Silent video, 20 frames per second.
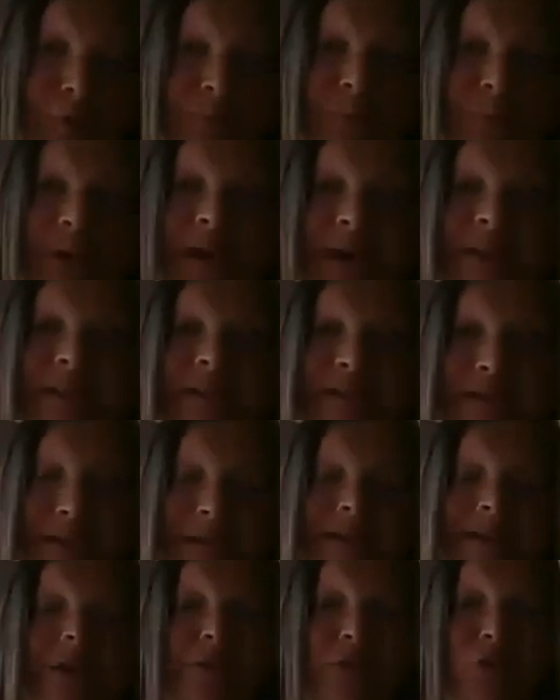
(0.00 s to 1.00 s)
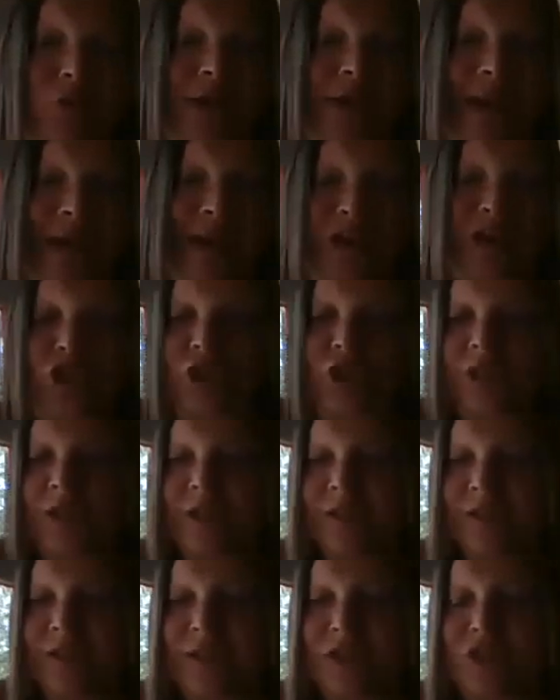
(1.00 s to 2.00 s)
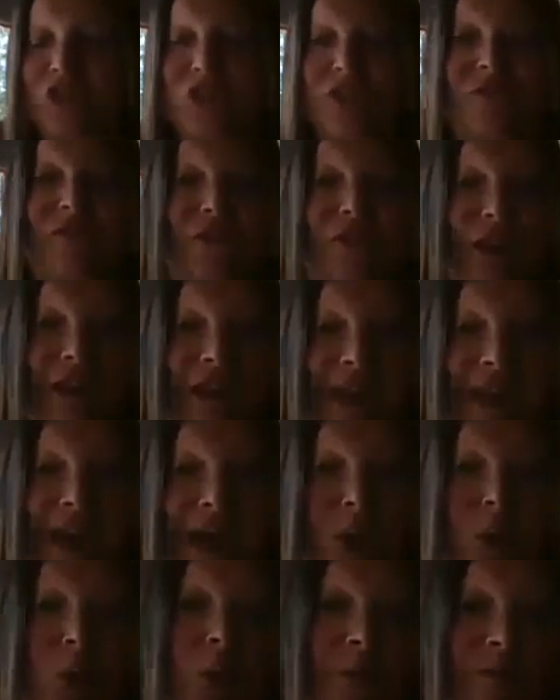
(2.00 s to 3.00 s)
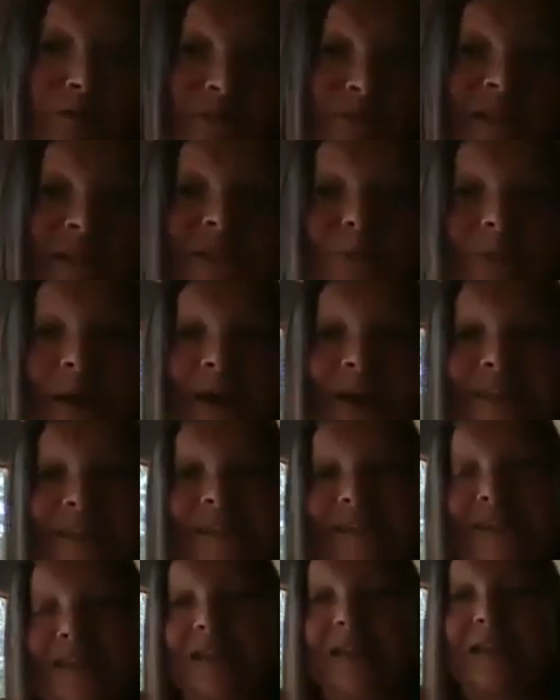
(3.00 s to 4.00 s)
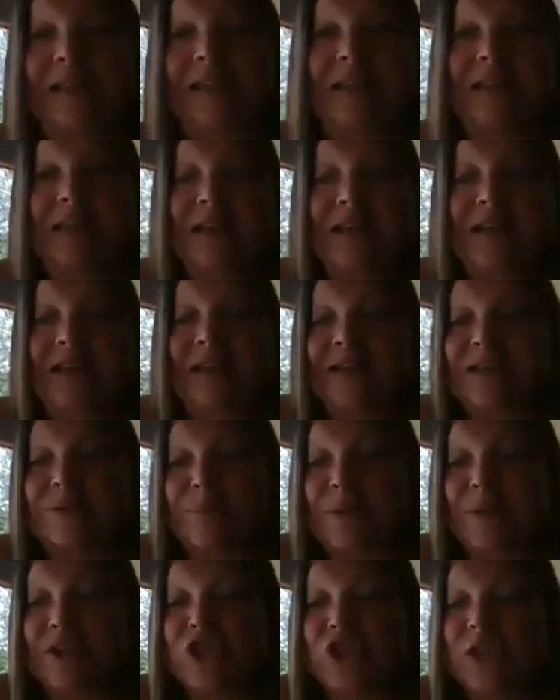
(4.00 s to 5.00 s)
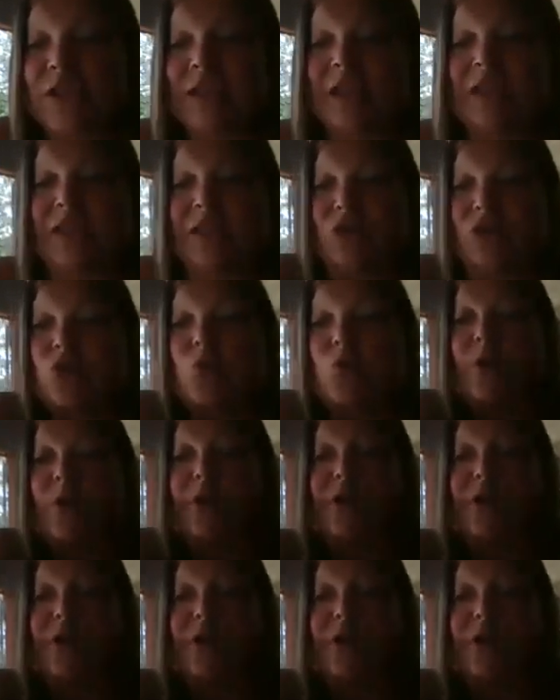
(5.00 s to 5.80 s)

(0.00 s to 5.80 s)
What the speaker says: but communication and then just finding out what feels best, and especially you don't want